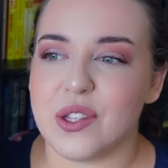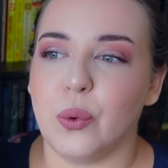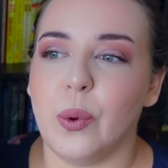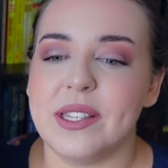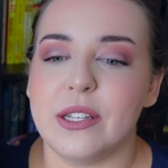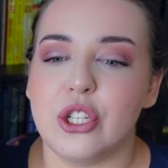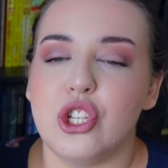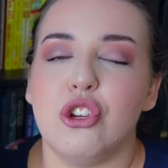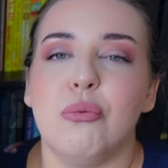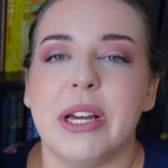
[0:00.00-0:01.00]
there wasn't
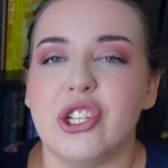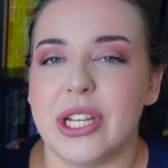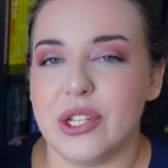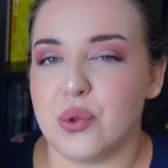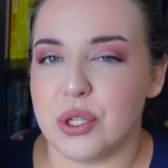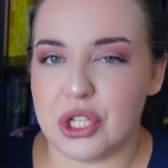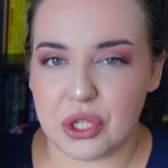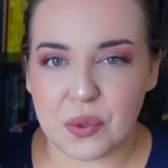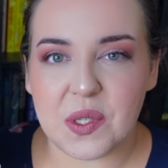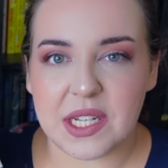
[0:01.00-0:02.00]
too much
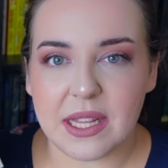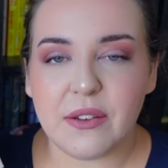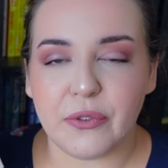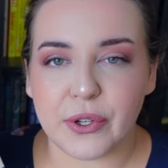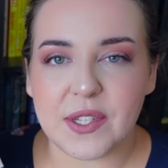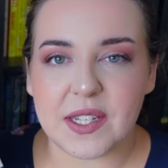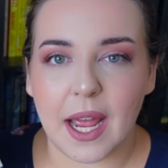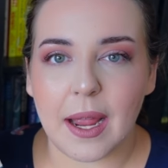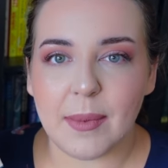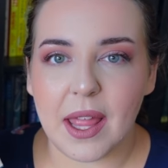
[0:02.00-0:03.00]
introduced in the first
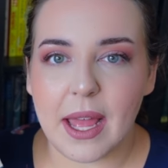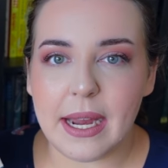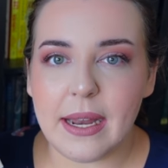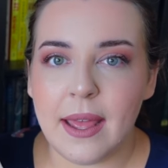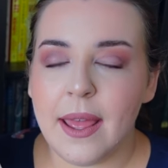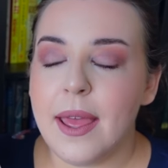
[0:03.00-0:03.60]
timeline